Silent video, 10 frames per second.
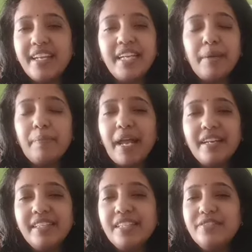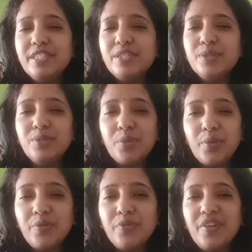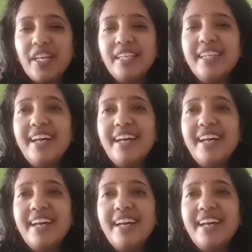He had planned the event so well,